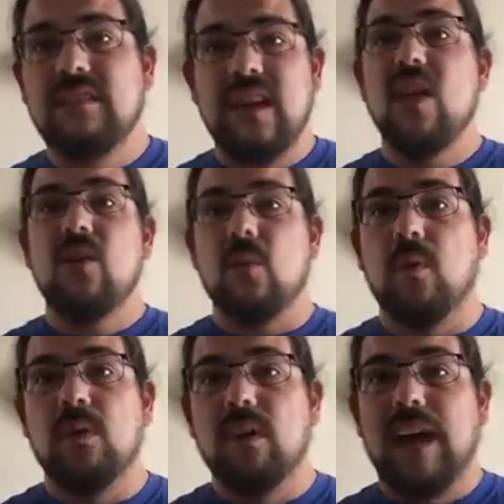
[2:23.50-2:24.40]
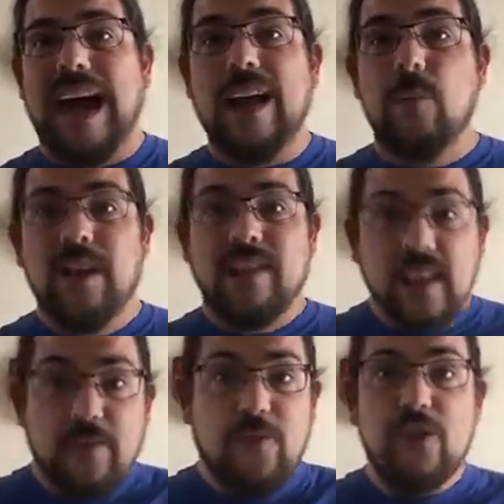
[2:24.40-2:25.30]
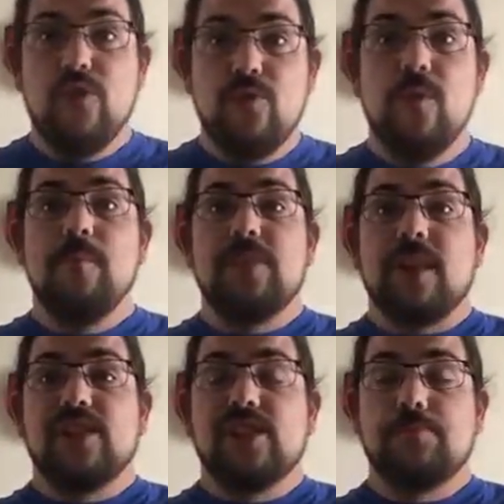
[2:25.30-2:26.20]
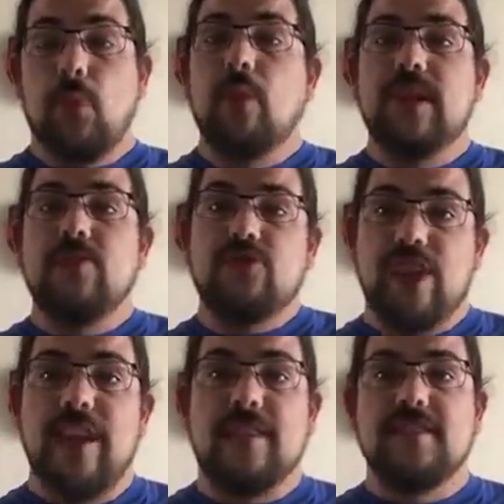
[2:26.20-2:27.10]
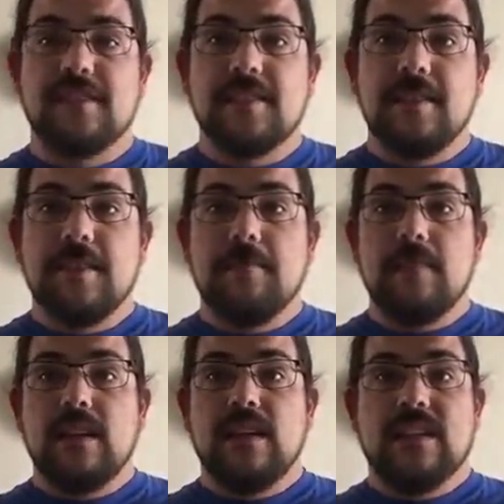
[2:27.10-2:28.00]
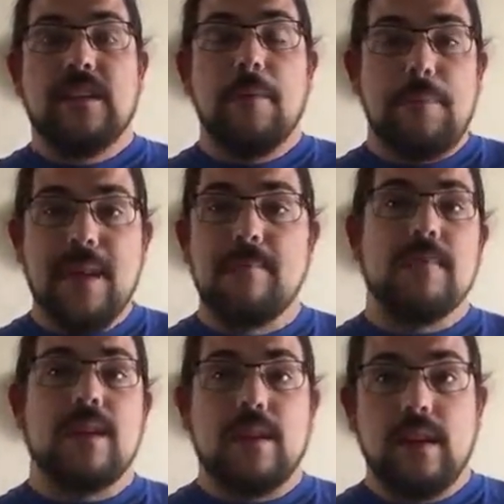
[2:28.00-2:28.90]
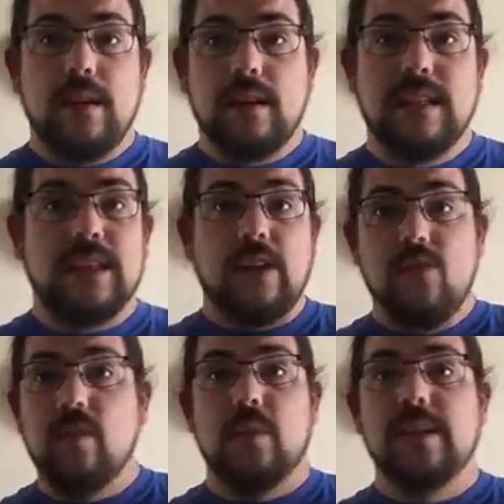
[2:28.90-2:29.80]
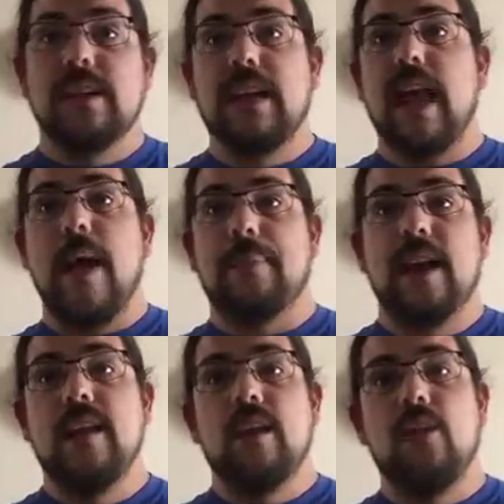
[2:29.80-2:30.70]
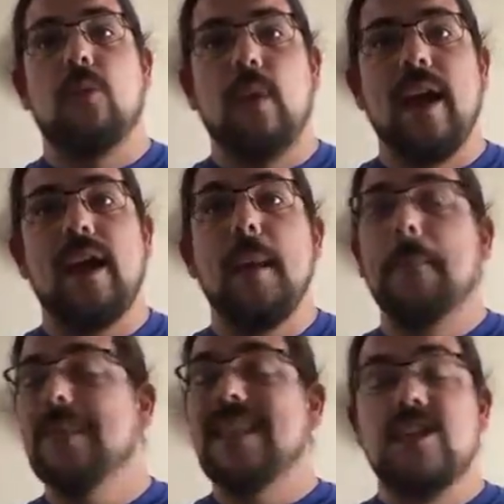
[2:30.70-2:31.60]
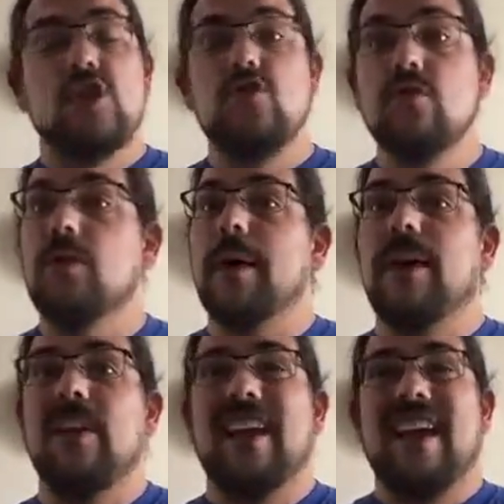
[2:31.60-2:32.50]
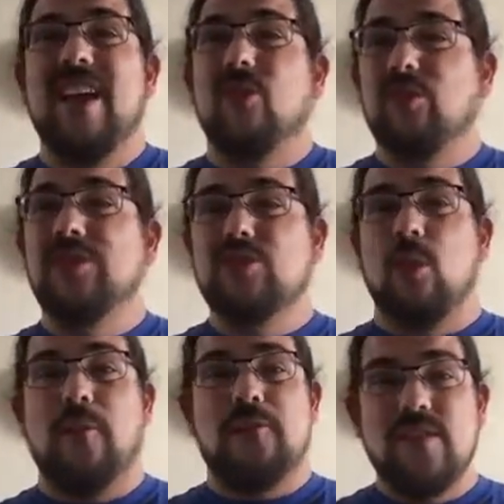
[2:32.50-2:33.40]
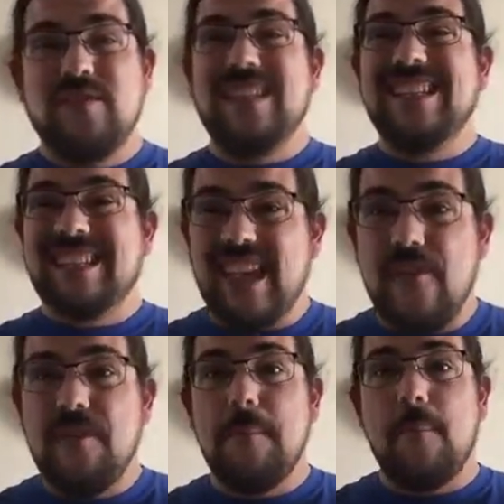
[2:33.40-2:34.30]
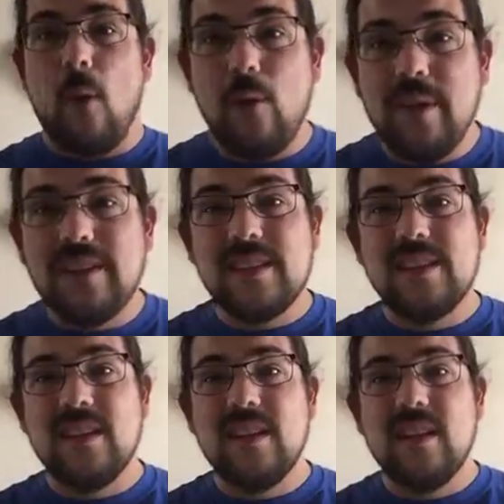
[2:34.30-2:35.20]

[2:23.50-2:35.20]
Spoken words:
No, I wanted to give you a sporting chance to beat me, because I knew it wasn't going to happen any other way, but then you go out and only score 57 points?